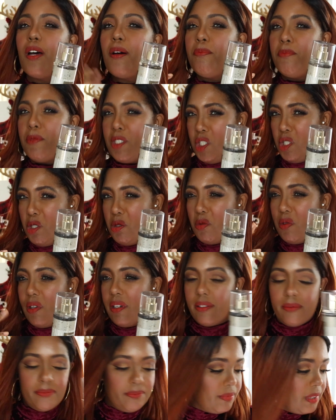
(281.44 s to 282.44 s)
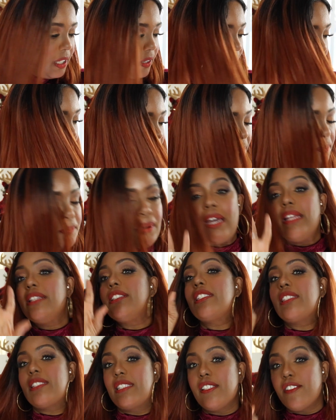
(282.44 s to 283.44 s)
mature okay
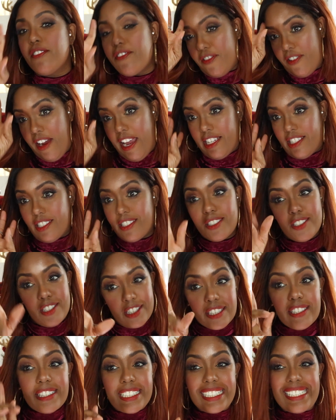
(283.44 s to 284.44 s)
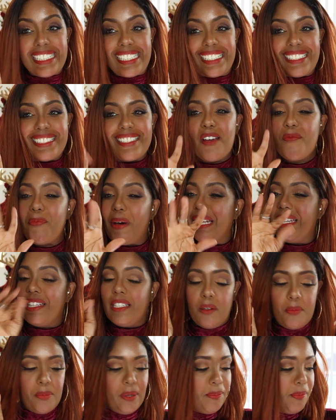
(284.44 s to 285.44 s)
but still fresh still good but a
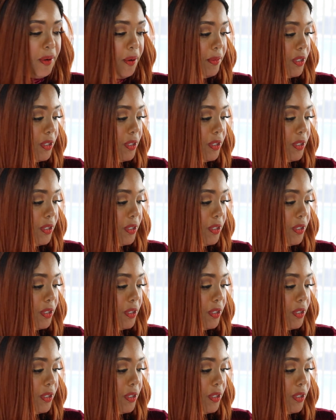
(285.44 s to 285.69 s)
little bit more